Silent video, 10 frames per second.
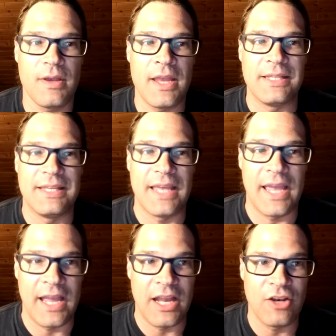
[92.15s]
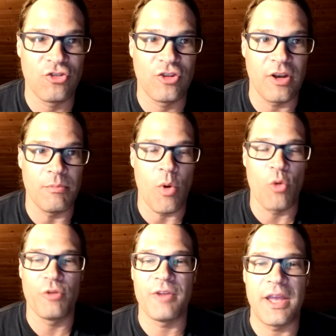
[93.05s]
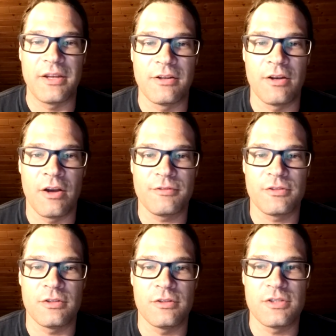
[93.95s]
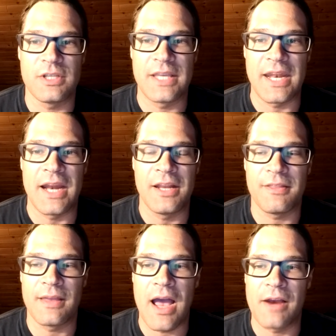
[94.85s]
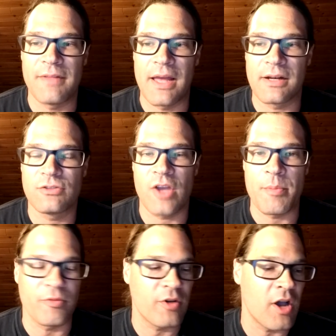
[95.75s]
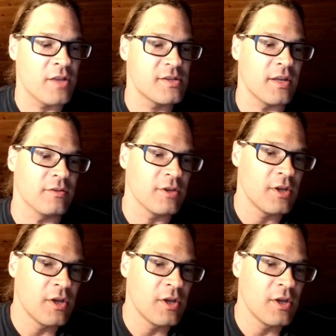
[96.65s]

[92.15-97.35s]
engaged and motivated enough to get anything out of that type of content.